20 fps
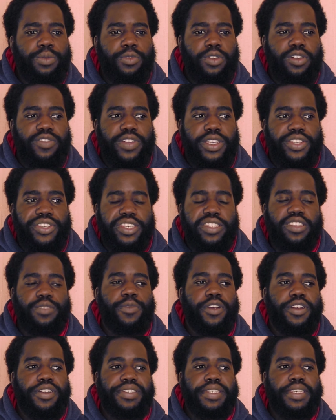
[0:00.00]
the movie Just
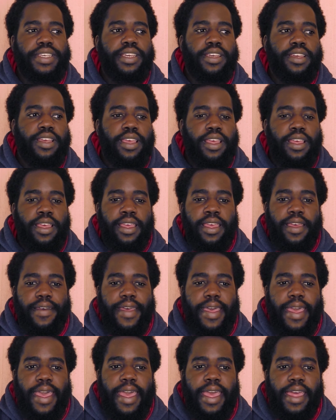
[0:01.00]
Mercy.
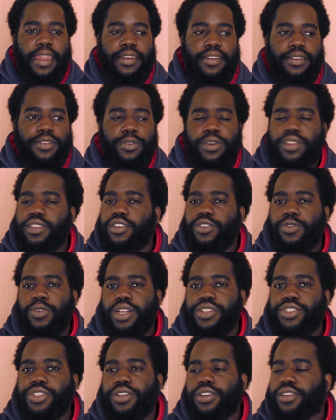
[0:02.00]
And whether you
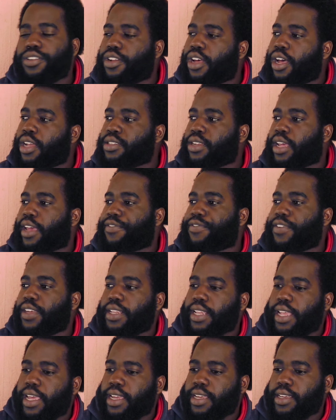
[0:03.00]
watch it or not, I
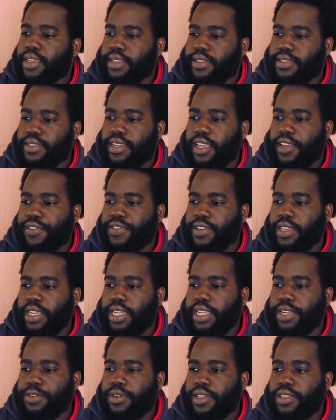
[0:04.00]
feel like it's
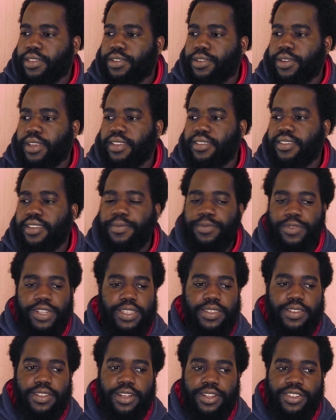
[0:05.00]
definitely worth doing some
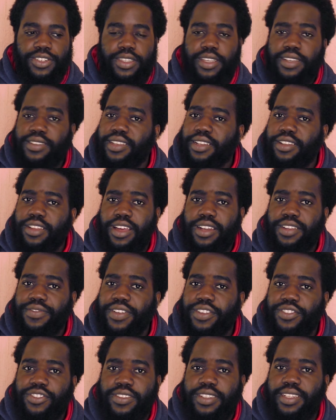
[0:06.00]
research. There's a lot
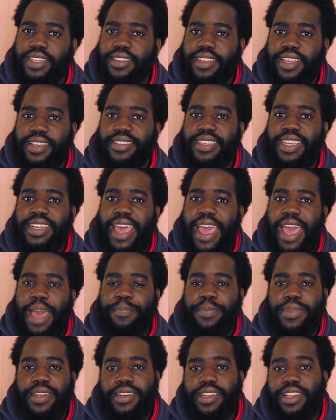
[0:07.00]
of interesting things that
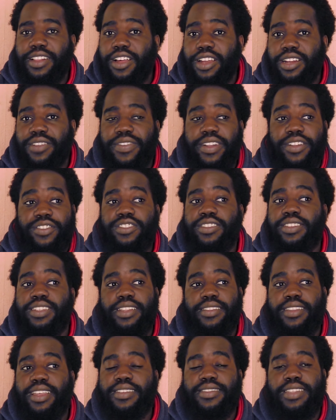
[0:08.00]
happened, a lot of
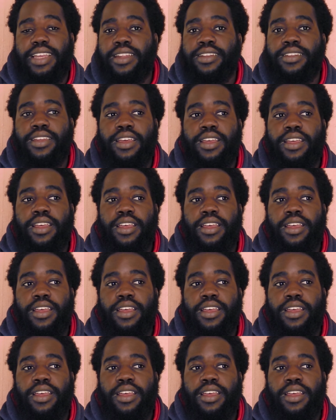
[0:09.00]
interesting things that